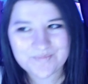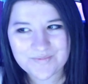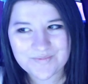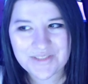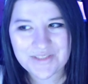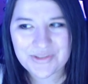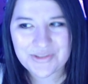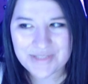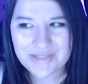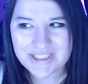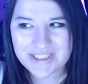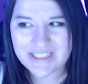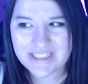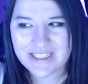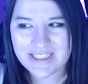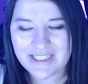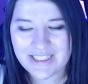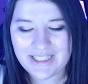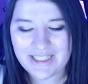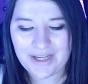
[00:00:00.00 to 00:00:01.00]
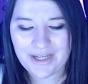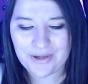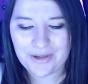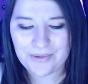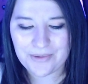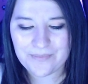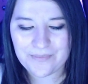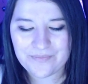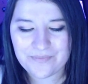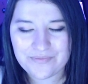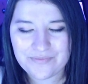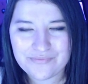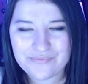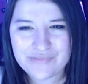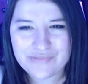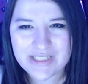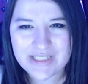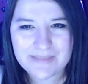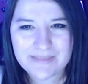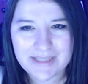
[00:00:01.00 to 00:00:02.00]
which, you know,
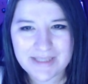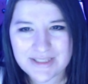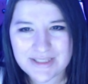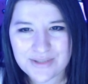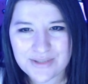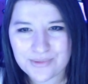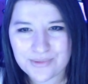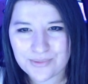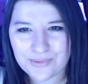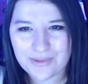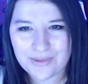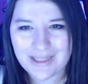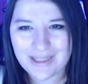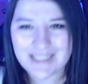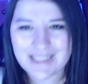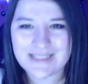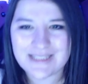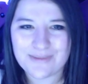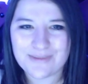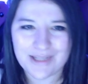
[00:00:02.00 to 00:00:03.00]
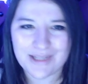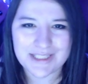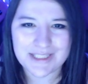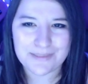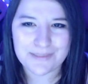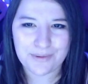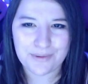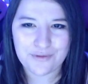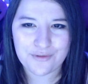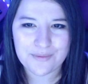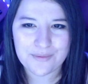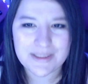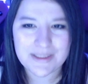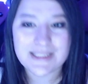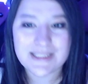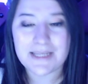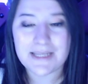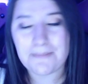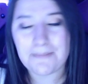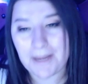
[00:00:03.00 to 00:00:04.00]
just makes you less willing to pull from this,
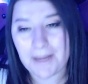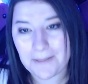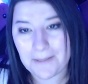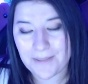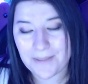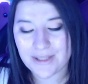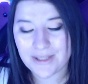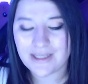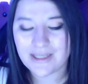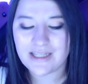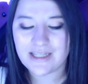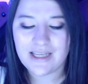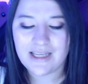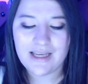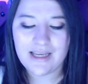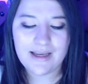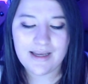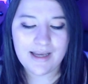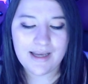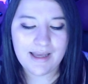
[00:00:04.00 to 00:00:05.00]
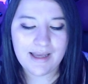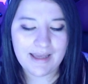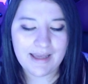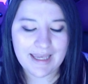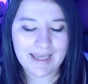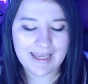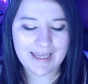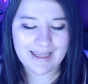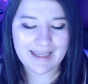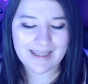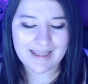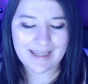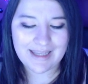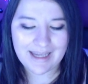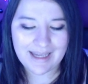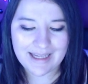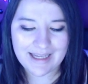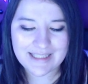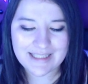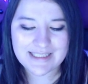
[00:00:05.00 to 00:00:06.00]
in my opinion.
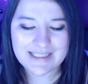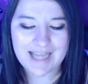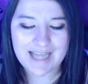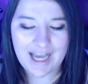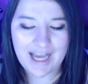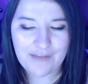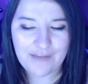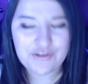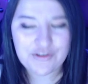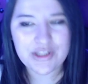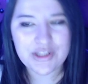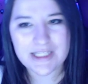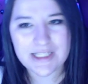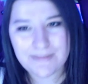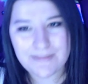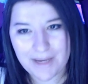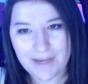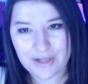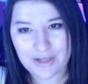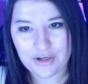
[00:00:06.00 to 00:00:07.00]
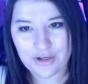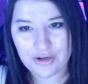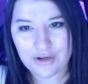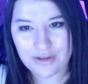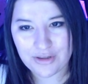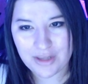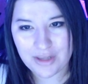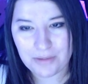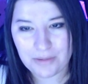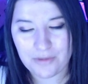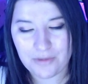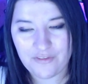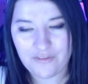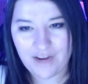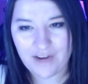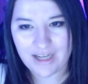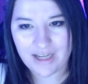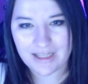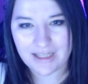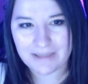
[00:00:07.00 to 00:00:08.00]
And after this banner, they will
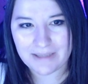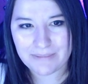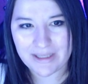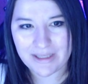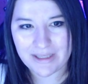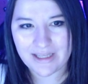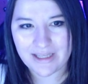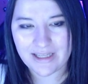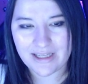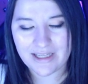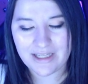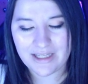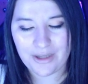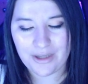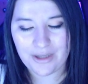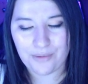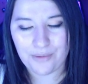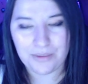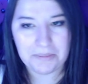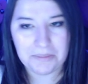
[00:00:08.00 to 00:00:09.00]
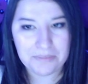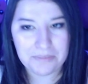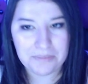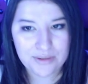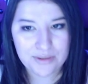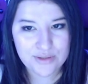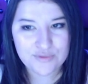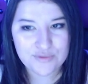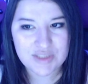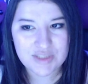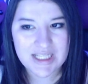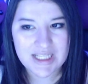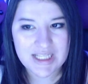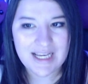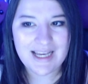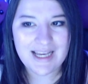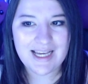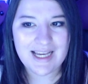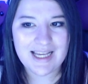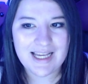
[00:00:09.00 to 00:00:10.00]
finally be, you know, removed.
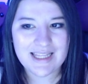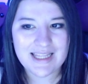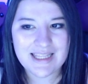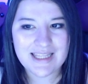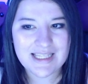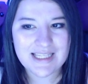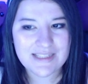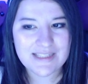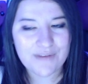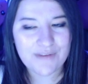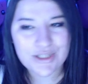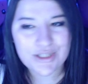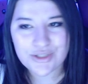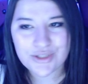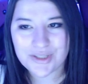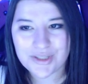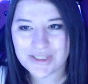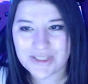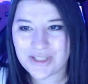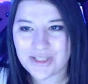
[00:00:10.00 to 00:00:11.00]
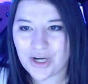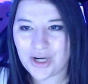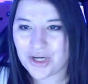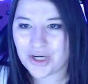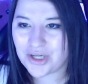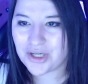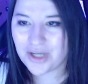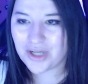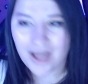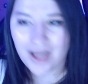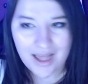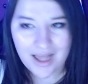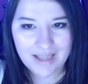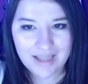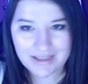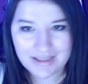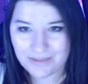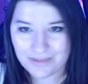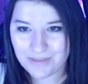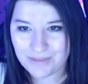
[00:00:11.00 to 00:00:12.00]
These adventures are not
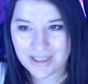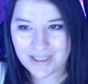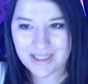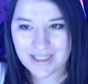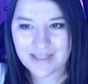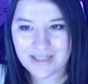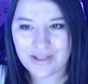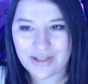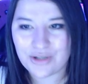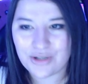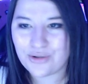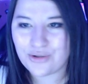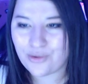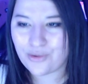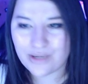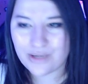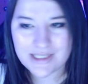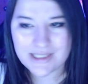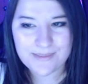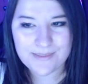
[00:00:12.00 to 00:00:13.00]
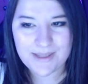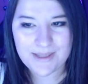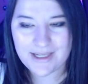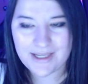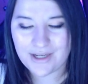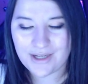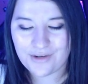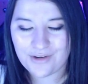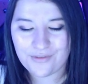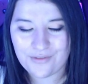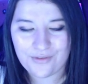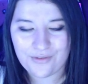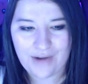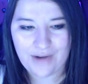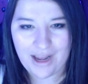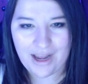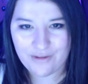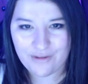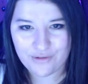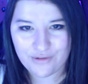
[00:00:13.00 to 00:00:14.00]
limited. They're going to be here
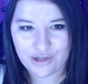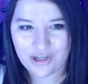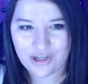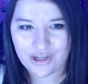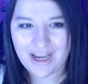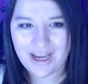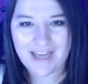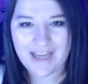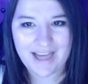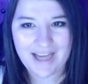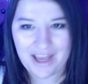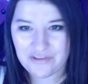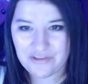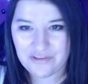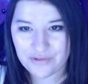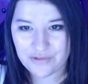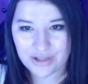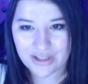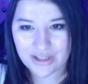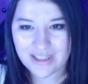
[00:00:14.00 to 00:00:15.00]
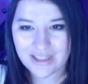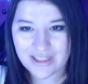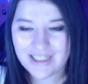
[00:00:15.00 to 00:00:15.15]
forever and ever.